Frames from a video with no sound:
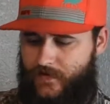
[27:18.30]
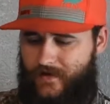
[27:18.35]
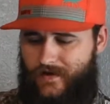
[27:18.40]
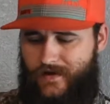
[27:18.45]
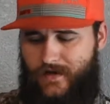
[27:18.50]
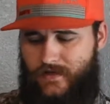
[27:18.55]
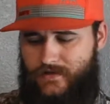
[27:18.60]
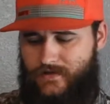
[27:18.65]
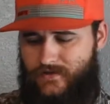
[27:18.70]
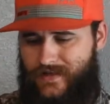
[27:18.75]

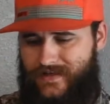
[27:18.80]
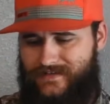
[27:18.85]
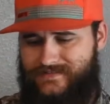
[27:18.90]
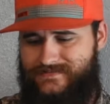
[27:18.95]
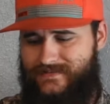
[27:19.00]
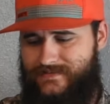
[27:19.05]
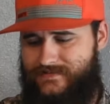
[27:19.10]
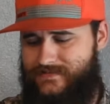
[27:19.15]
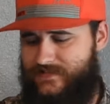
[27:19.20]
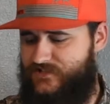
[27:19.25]
They're like
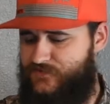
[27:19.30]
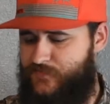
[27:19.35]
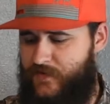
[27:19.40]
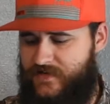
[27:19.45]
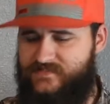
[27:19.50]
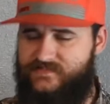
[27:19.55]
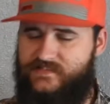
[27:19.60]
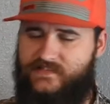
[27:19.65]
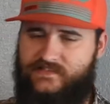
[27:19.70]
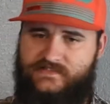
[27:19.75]
6 inch
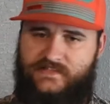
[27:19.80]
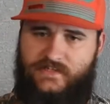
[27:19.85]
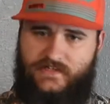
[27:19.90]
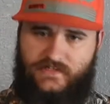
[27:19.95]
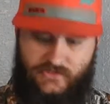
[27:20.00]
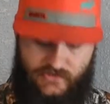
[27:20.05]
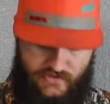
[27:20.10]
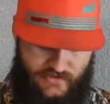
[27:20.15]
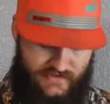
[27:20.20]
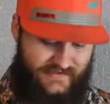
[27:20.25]
by 6
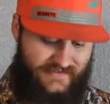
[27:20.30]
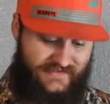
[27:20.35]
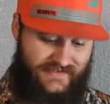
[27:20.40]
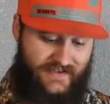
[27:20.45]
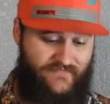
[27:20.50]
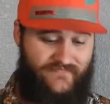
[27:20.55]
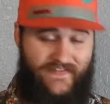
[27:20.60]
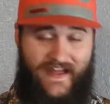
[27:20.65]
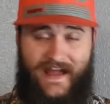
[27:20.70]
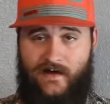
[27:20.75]
inch. This is
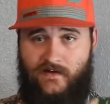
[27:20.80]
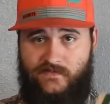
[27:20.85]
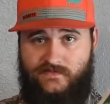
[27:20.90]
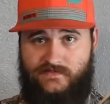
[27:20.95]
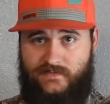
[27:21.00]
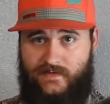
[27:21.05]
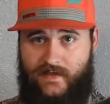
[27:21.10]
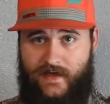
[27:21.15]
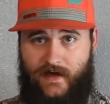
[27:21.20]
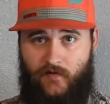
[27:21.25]
a
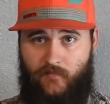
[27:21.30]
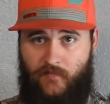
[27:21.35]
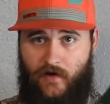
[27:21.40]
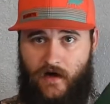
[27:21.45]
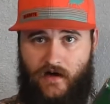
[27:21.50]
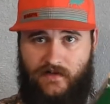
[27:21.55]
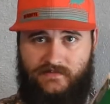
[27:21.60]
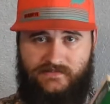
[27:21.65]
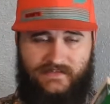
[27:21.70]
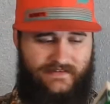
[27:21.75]
1,000 count
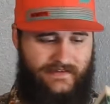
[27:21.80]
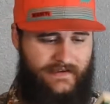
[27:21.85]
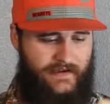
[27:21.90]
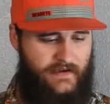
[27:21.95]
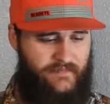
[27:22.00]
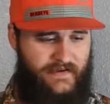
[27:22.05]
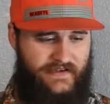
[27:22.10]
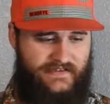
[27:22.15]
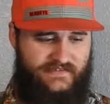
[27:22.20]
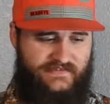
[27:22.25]
box. I think
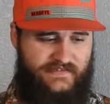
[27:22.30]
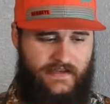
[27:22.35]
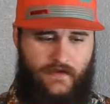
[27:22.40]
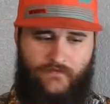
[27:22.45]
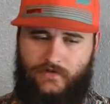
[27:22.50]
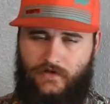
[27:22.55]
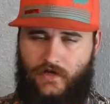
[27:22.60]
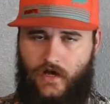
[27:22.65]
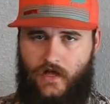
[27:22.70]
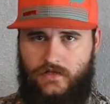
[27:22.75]
I paid
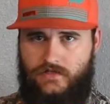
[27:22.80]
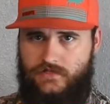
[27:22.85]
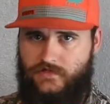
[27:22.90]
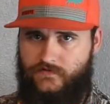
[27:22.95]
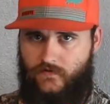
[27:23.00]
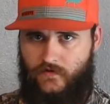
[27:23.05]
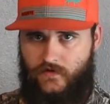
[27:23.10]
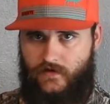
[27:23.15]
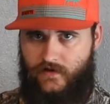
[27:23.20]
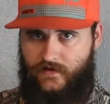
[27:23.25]
$7
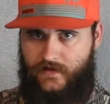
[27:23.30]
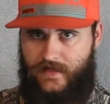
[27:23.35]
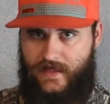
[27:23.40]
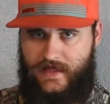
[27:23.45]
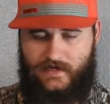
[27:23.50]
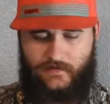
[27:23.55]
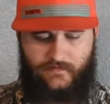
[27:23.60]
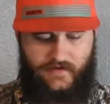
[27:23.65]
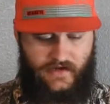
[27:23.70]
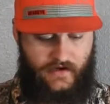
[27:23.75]
for it at
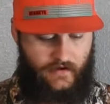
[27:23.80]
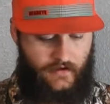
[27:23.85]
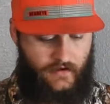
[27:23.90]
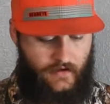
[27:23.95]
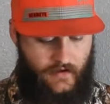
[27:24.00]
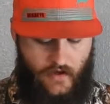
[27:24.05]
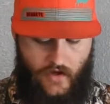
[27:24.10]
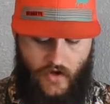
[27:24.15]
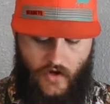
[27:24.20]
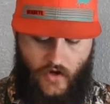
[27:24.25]
Academy.
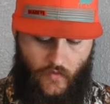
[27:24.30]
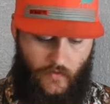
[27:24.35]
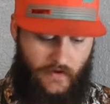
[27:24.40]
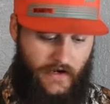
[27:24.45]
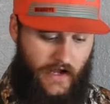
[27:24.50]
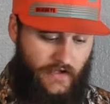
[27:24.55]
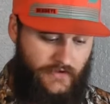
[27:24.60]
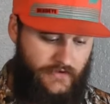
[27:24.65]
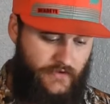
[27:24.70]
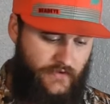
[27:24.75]
What
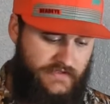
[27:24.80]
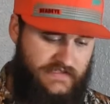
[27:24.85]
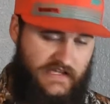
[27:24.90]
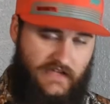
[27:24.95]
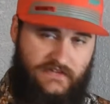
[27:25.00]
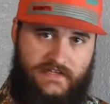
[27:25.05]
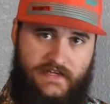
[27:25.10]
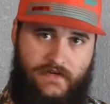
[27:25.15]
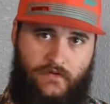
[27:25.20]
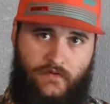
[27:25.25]
I'll do is
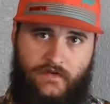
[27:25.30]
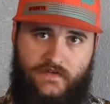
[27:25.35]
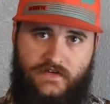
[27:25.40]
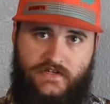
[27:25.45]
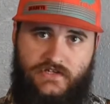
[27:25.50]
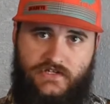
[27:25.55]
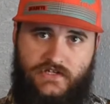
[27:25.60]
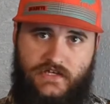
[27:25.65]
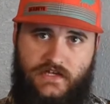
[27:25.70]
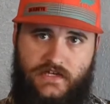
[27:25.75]
I'll take one of
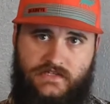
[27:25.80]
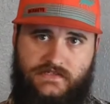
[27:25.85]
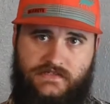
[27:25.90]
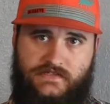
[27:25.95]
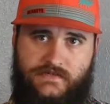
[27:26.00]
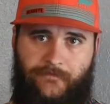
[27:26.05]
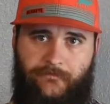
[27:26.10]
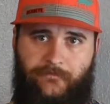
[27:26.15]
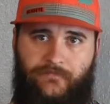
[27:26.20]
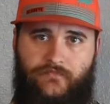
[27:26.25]
these sheets,
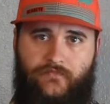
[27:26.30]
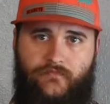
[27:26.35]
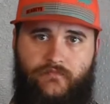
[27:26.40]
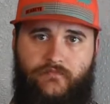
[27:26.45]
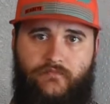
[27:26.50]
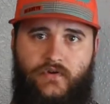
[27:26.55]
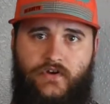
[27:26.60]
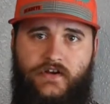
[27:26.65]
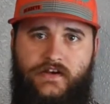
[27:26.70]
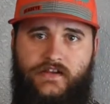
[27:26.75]

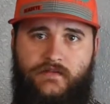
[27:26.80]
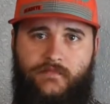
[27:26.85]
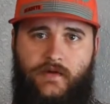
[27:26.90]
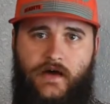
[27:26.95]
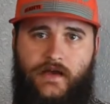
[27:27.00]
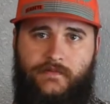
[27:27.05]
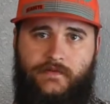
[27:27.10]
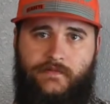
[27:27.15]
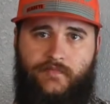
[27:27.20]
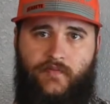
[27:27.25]
put it in the
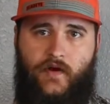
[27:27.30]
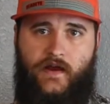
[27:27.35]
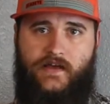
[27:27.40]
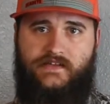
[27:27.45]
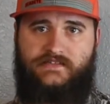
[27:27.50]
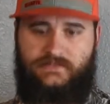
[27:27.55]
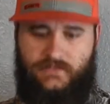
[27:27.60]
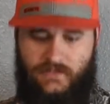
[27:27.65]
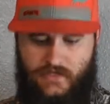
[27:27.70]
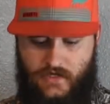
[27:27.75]
bottom of the
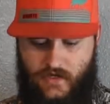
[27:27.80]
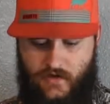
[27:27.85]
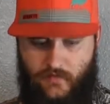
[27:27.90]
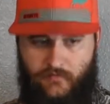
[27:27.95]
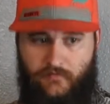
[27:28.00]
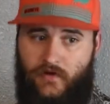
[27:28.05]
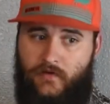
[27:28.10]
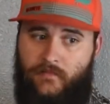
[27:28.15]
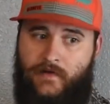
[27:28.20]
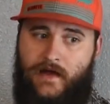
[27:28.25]
press,
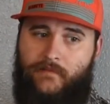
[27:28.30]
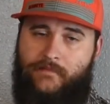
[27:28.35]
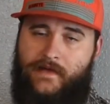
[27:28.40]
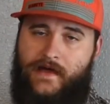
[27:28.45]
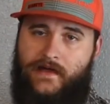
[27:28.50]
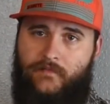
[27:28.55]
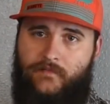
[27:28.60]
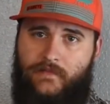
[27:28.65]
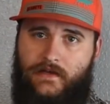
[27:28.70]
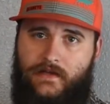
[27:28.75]
put my
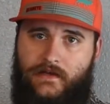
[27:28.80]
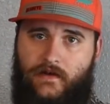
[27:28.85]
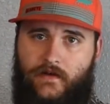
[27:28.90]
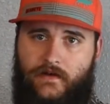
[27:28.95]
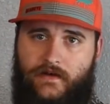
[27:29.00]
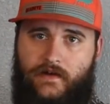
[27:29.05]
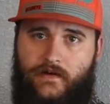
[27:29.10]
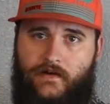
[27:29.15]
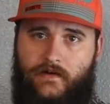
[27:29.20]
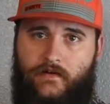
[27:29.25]
amount of meat
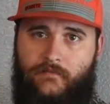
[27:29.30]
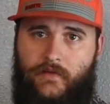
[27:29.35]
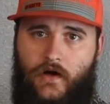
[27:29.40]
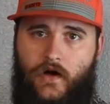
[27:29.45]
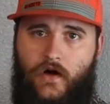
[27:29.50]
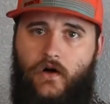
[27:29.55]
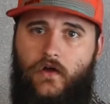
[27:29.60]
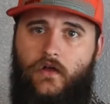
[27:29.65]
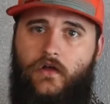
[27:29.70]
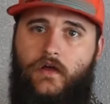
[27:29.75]
on here in a
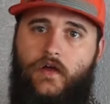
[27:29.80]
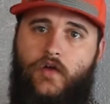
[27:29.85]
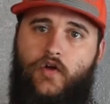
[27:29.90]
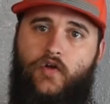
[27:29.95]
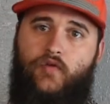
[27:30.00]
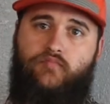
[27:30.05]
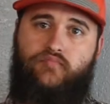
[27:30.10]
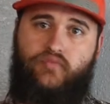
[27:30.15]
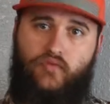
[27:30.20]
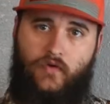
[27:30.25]
ball,
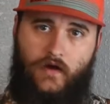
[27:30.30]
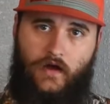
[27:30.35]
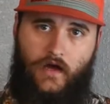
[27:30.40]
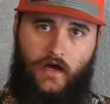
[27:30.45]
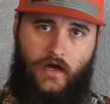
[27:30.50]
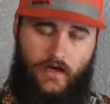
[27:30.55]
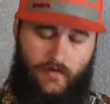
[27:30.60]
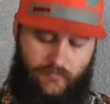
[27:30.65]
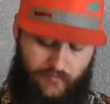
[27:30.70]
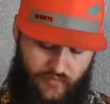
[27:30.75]

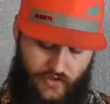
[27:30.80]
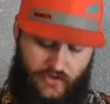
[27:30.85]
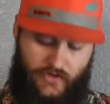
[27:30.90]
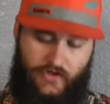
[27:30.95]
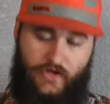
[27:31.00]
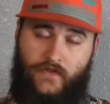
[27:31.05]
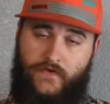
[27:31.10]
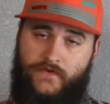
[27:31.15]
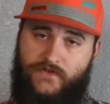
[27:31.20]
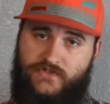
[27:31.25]
put
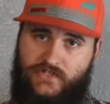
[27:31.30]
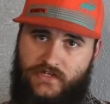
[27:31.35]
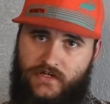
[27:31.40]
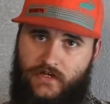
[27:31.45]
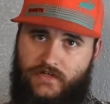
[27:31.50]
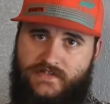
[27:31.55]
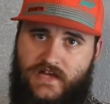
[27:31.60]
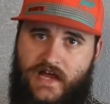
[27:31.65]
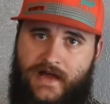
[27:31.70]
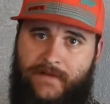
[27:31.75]
another sheet
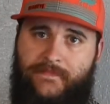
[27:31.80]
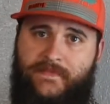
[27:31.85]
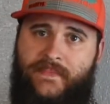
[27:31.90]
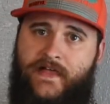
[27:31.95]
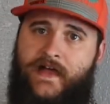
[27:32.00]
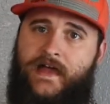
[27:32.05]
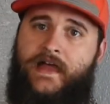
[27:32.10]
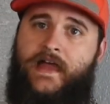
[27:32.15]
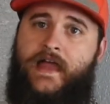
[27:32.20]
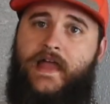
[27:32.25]
on top of
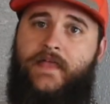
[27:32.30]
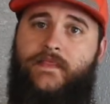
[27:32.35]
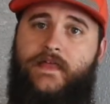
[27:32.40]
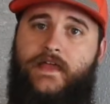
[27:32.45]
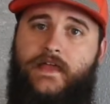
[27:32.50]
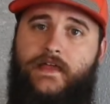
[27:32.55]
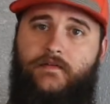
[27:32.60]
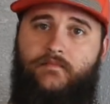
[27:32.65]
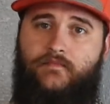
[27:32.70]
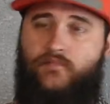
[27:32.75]
that, and
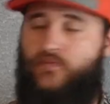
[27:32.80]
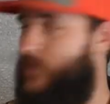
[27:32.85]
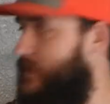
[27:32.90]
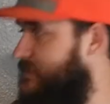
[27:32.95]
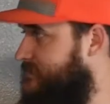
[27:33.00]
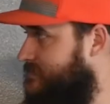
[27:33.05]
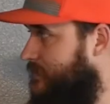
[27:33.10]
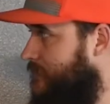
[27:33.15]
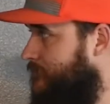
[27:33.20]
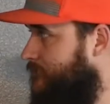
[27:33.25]
then
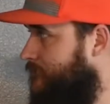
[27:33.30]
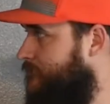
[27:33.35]
press it.